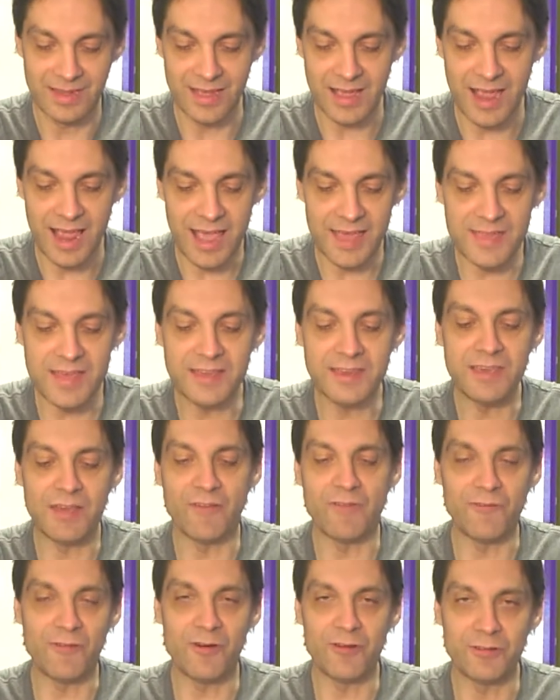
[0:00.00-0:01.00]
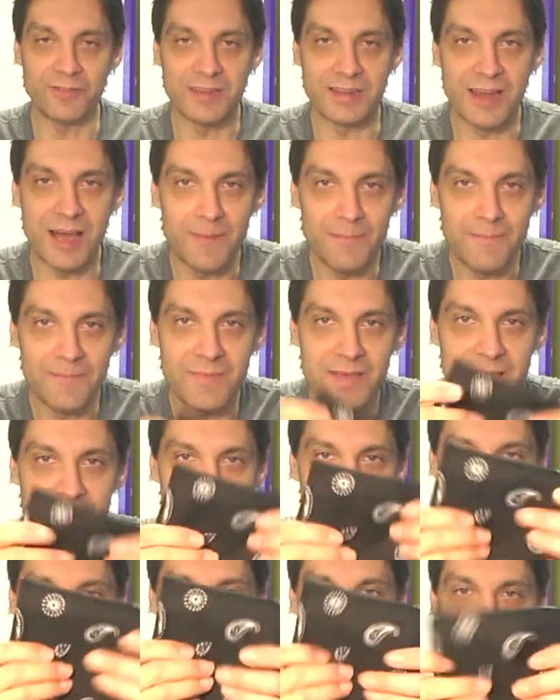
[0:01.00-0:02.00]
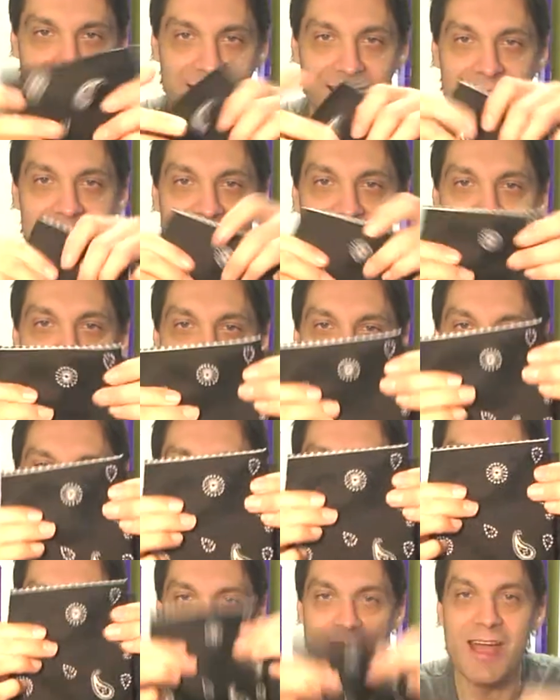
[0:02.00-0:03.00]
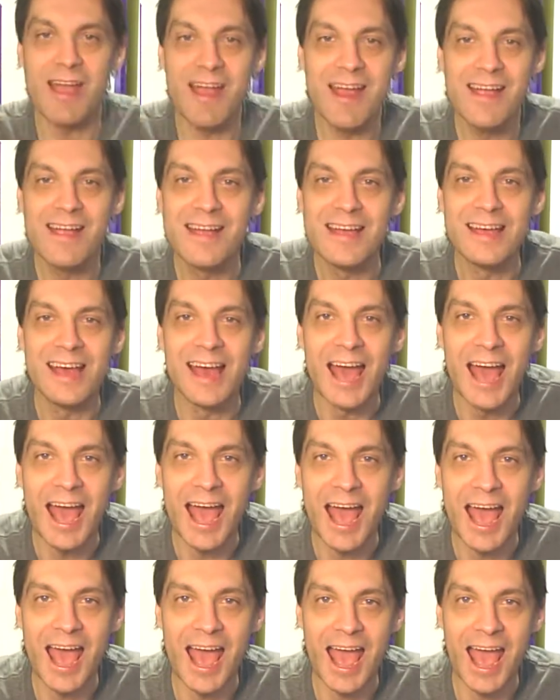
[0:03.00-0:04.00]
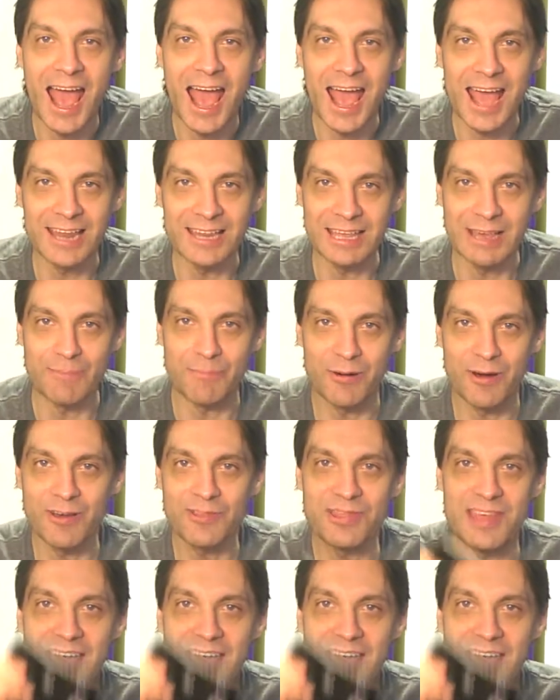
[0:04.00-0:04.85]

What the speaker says: And then you fold it up in a nice little square, and you put the